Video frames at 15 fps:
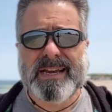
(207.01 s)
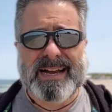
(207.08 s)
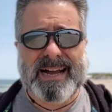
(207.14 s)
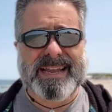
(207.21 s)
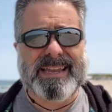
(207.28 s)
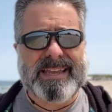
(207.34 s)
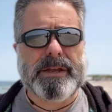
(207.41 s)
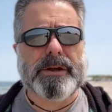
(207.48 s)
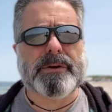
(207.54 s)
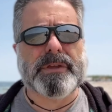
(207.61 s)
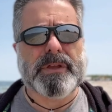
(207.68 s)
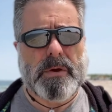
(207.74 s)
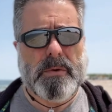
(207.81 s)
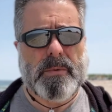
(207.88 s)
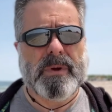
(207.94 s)
I hear
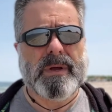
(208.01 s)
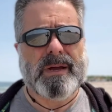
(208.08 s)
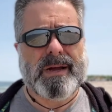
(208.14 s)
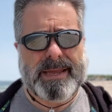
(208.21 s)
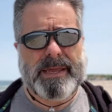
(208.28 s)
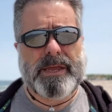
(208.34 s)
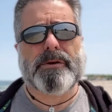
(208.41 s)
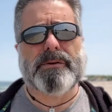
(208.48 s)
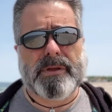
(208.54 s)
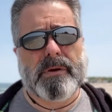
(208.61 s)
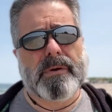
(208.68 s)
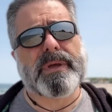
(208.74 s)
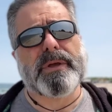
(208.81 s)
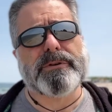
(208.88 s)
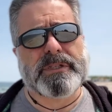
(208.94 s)
you. I hear you.
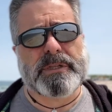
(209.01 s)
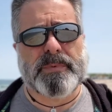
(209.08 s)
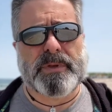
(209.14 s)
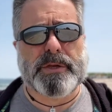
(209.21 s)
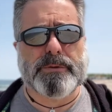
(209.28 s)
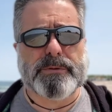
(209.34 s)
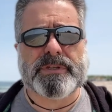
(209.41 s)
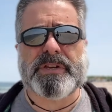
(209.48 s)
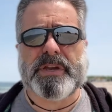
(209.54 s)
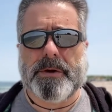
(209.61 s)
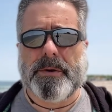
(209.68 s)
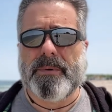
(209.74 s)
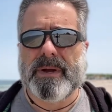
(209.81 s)
I used to be you too.